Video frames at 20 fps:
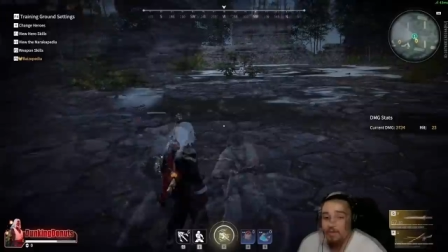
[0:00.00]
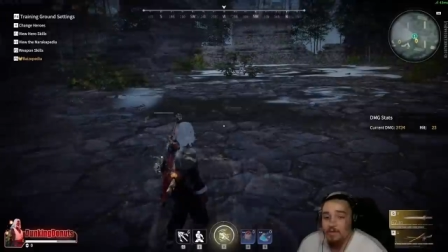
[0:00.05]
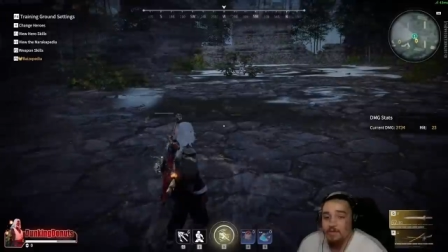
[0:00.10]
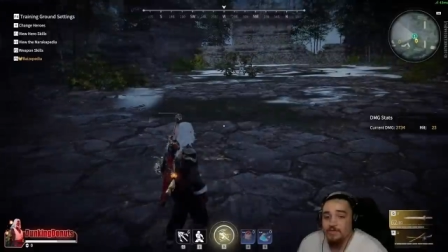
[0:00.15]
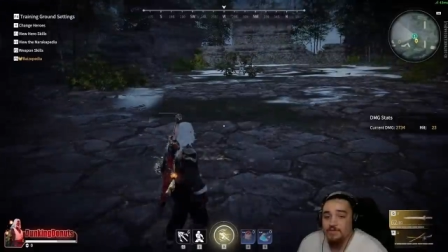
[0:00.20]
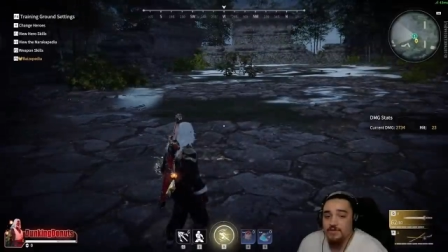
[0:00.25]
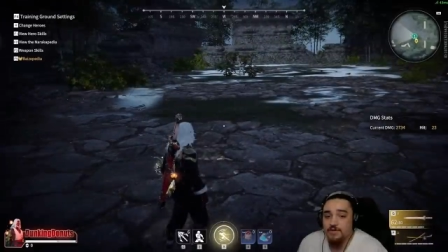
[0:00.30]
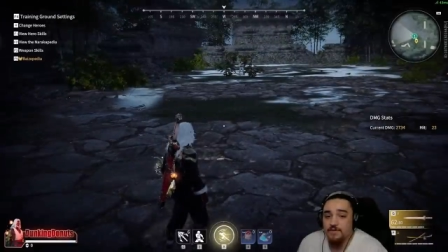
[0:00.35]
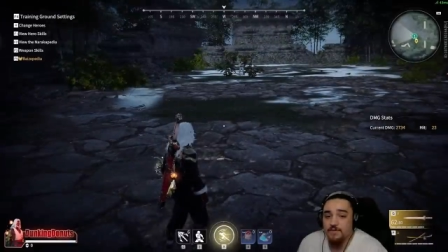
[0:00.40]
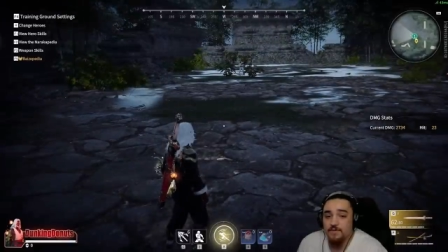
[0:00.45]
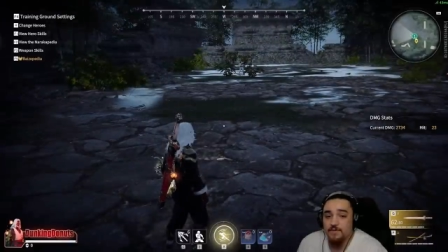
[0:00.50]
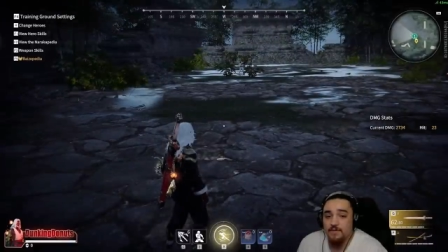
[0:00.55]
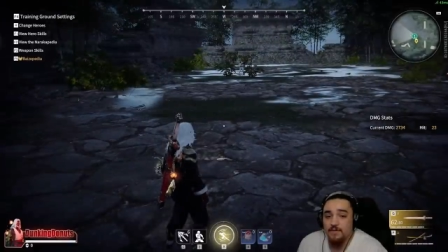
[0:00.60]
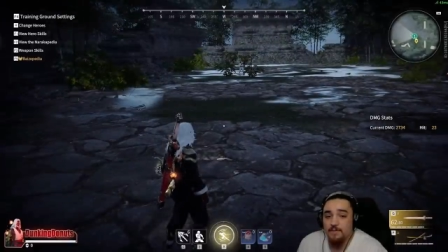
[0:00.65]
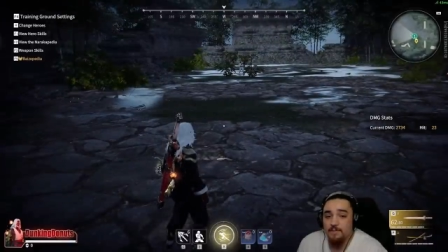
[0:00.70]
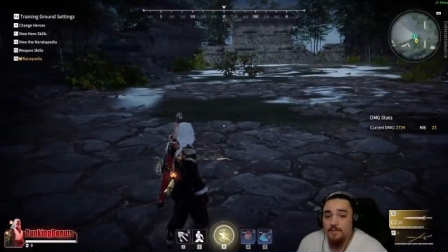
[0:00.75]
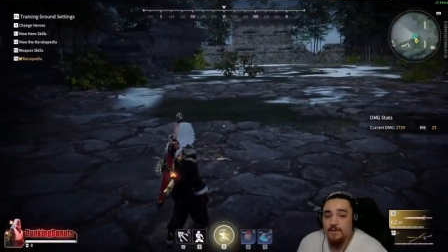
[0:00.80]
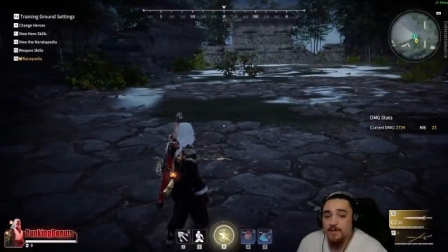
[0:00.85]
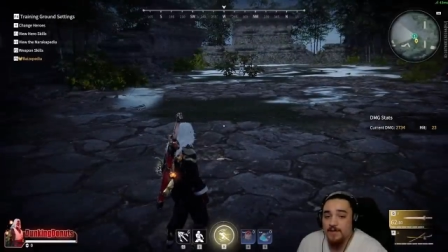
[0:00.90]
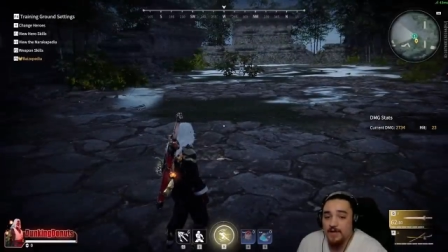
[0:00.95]
So,
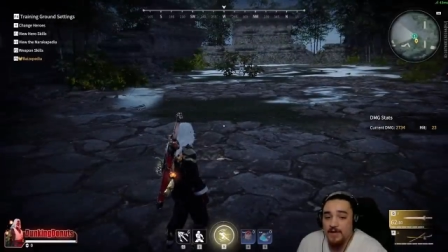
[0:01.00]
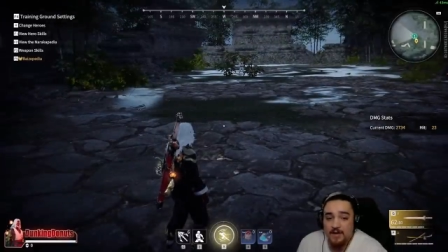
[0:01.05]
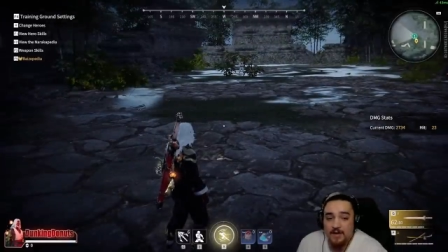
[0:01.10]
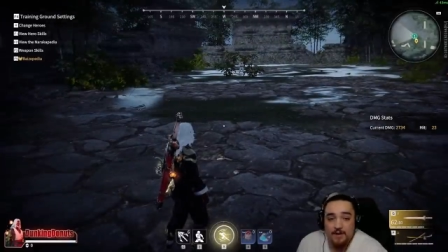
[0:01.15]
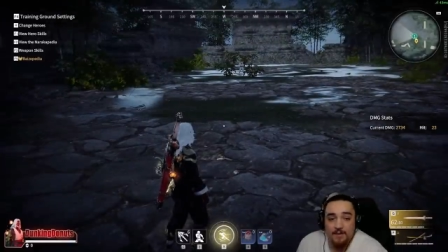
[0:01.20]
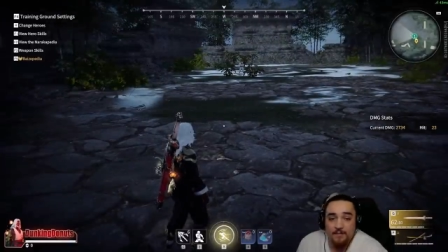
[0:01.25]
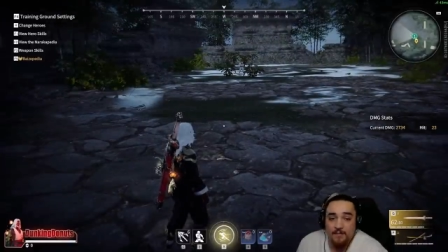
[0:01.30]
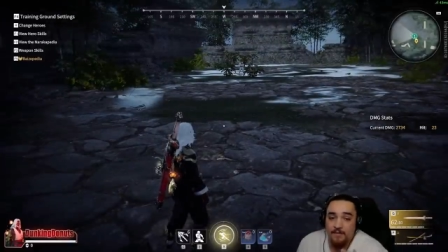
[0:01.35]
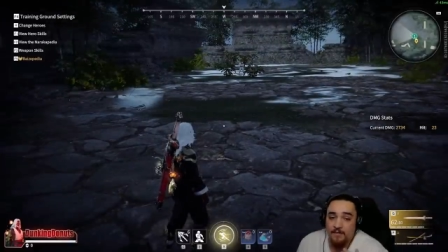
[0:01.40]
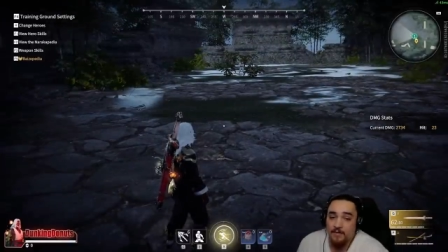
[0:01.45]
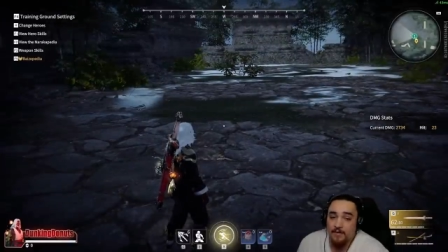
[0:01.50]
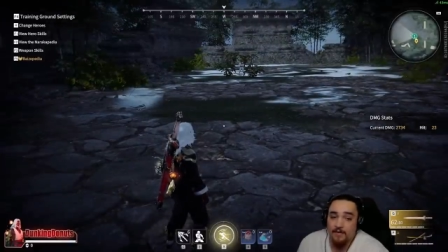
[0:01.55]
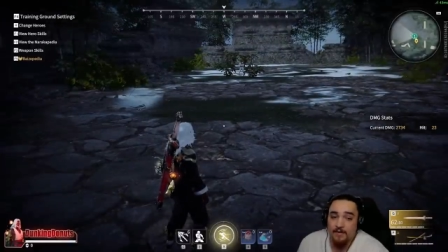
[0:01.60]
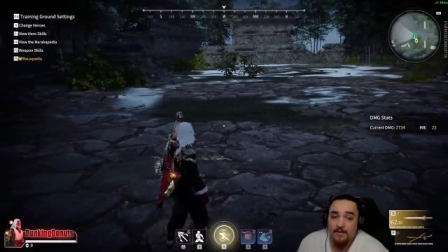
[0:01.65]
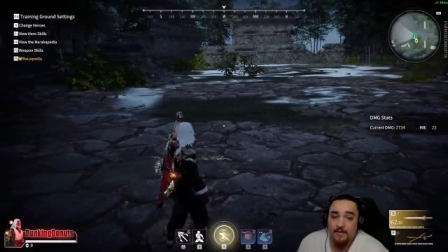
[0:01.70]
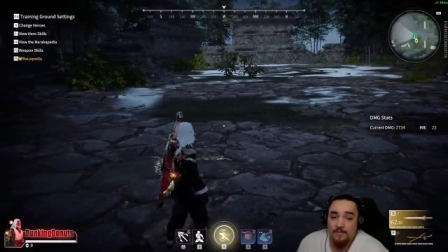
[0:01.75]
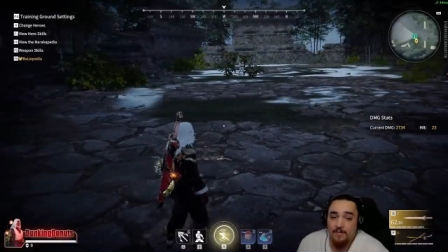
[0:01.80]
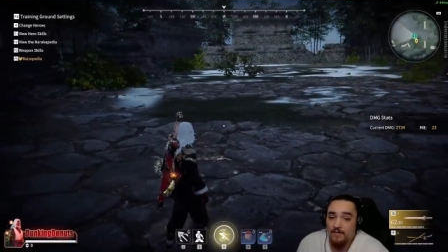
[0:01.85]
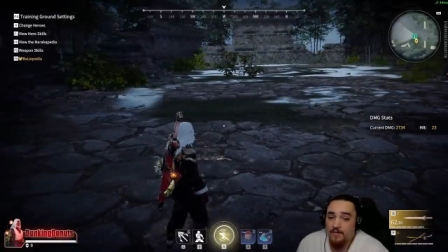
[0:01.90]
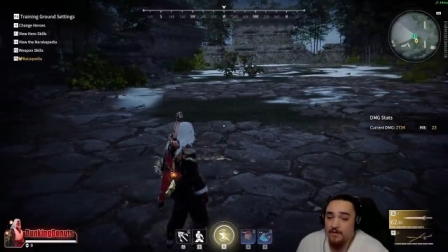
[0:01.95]
but again, I'm not gonna,
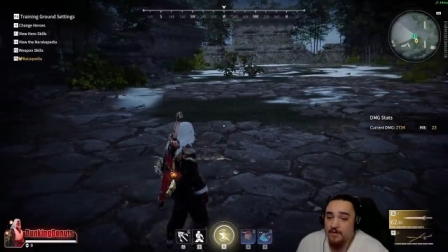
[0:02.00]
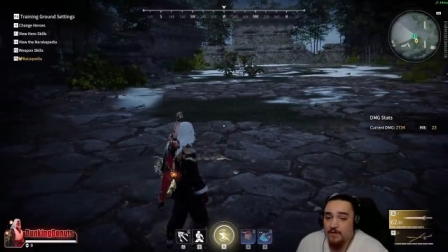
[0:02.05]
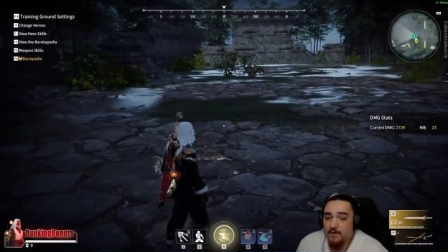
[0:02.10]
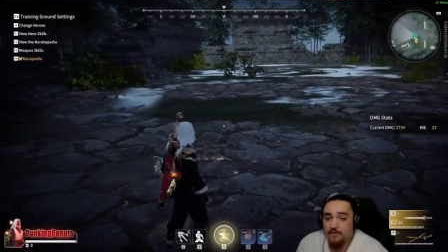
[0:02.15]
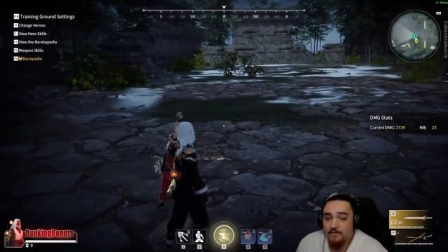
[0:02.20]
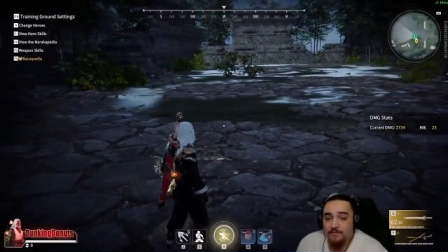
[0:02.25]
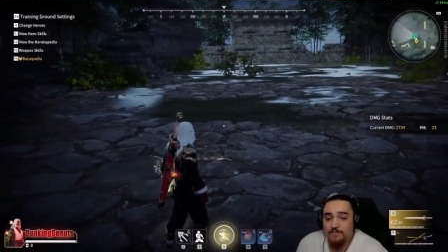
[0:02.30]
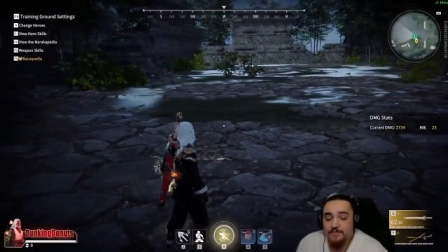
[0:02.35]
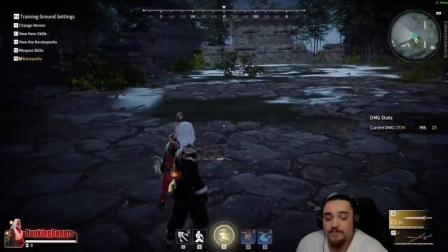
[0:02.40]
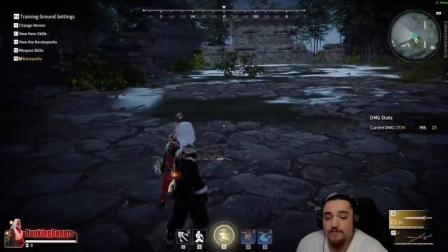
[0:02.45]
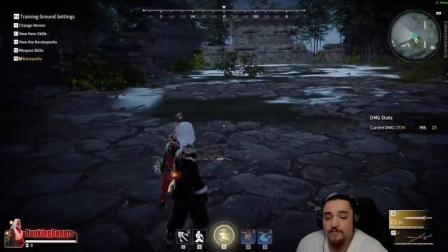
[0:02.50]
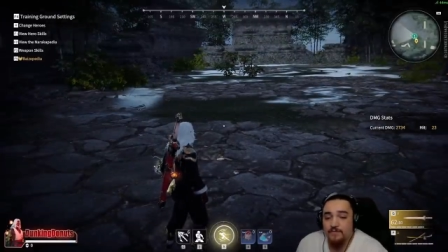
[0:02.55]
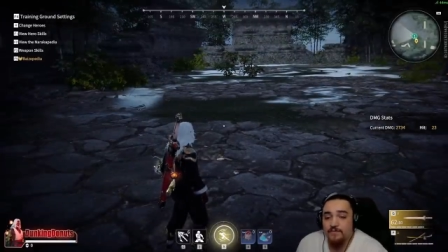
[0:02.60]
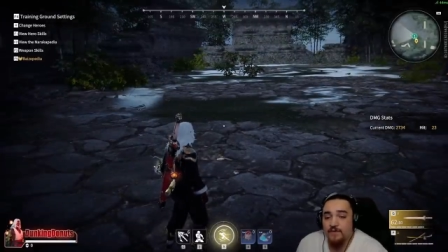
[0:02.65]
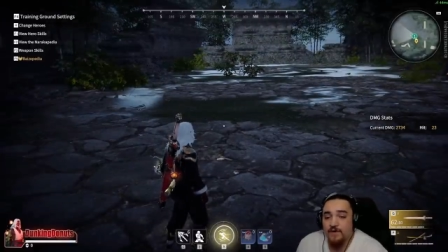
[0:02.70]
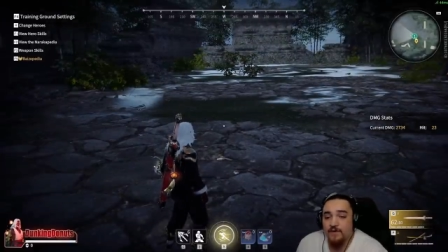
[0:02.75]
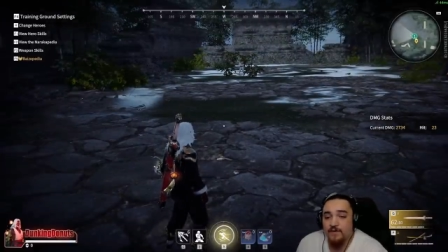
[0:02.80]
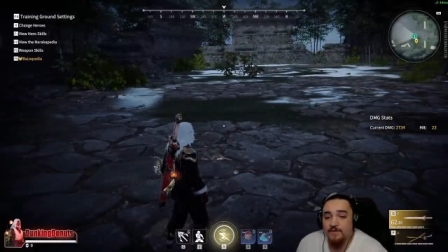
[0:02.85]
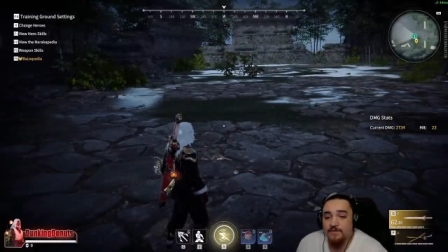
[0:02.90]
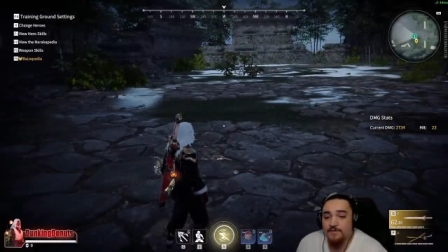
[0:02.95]
I'm not gonna go too
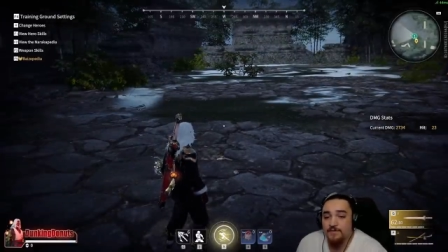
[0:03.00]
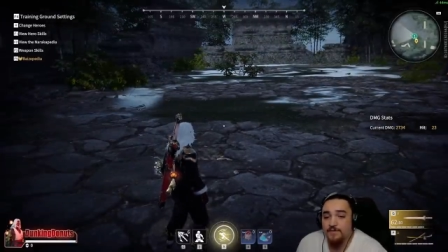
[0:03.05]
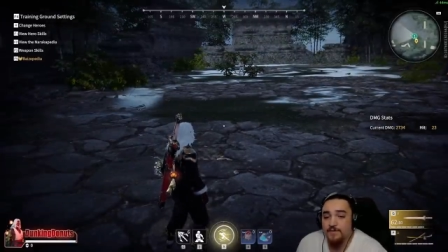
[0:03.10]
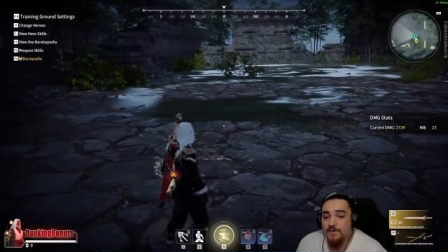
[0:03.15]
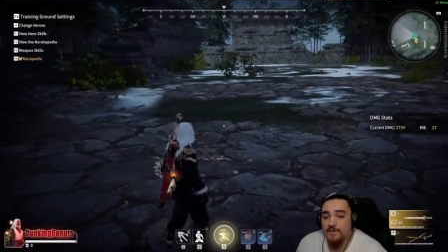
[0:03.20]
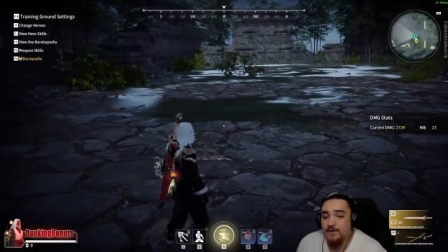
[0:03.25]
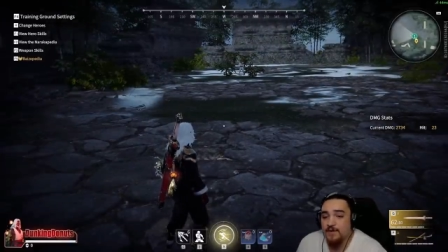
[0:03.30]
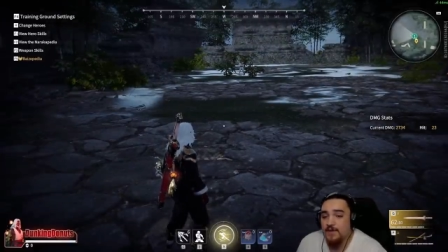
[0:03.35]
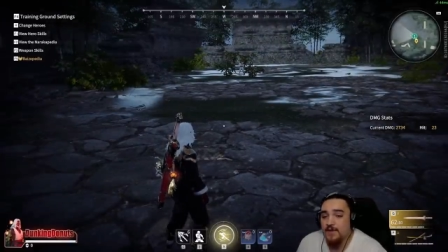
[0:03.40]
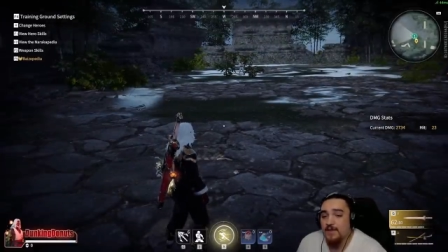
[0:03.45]
far into it.